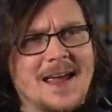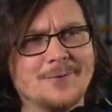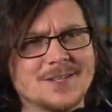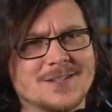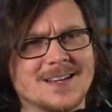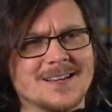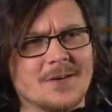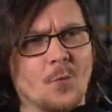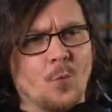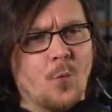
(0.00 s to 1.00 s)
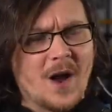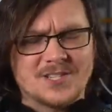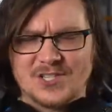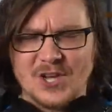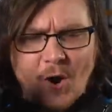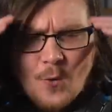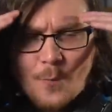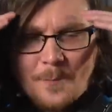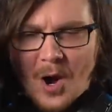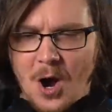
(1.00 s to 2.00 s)
It was so
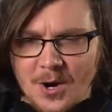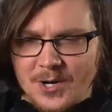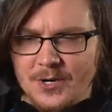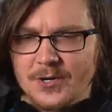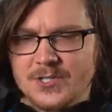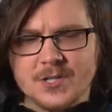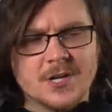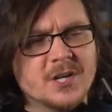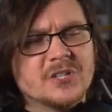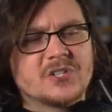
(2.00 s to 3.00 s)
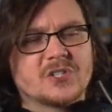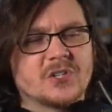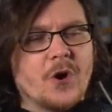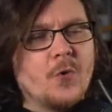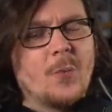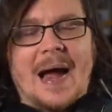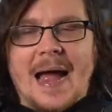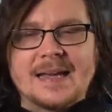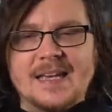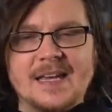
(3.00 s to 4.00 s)
bonkers, so
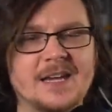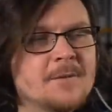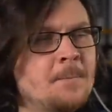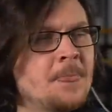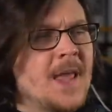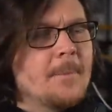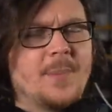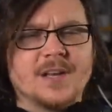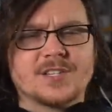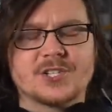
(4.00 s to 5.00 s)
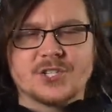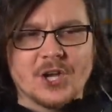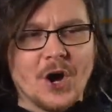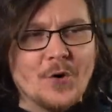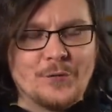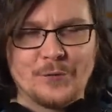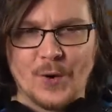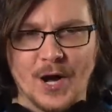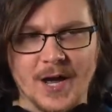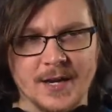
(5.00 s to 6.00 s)
wacky, but so
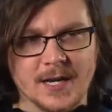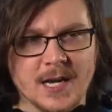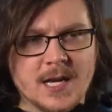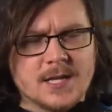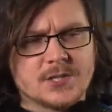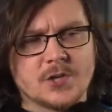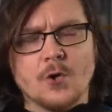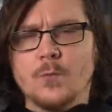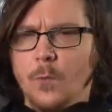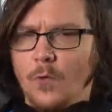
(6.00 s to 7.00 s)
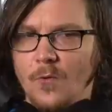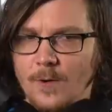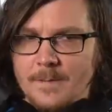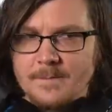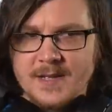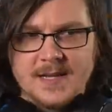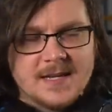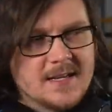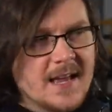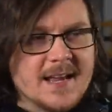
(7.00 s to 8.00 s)
fun, so warm.
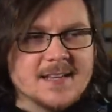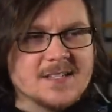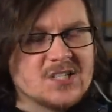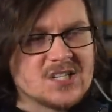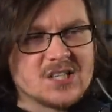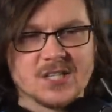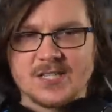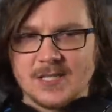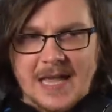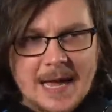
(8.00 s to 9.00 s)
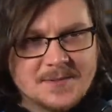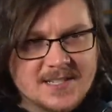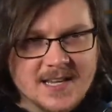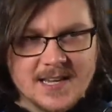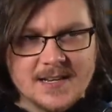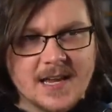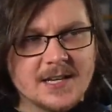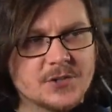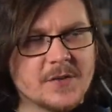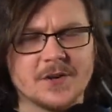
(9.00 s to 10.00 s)
And just the slapsticky
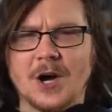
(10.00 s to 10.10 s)
nature of it